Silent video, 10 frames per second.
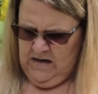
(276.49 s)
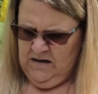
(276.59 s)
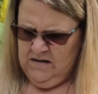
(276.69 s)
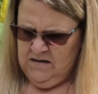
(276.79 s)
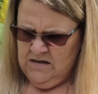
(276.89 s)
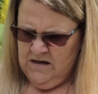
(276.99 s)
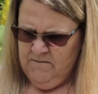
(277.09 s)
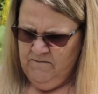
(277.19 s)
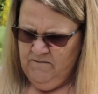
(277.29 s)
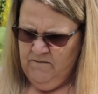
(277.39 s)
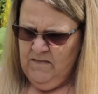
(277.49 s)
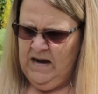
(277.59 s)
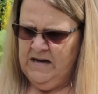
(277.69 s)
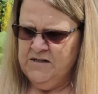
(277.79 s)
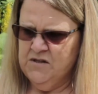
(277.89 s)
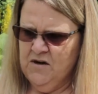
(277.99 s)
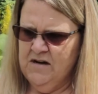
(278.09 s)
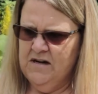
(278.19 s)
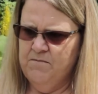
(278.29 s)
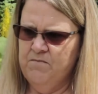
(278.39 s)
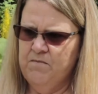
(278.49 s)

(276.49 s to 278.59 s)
And I started,